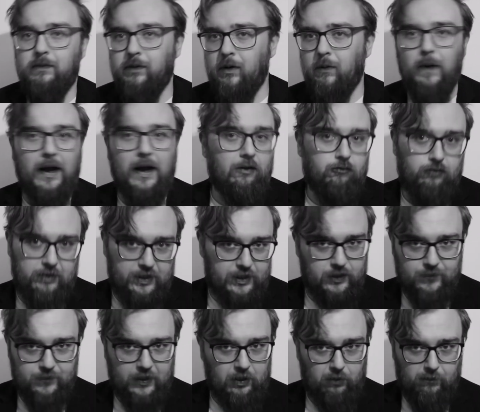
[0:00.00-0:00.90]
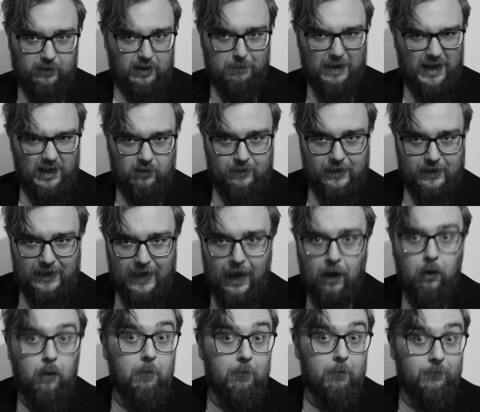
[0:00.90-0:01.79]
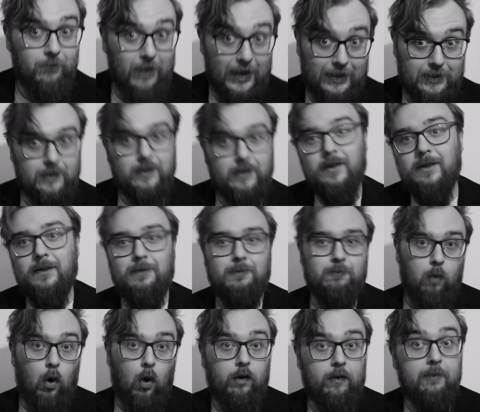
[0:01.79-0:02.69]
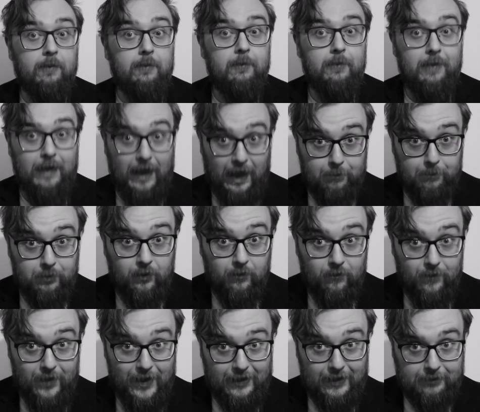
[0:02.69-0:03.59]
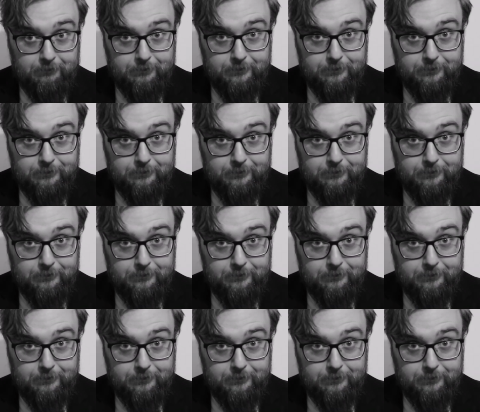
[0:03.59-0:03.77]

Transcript: well, reasons that don't really matter right now. That's what happened there.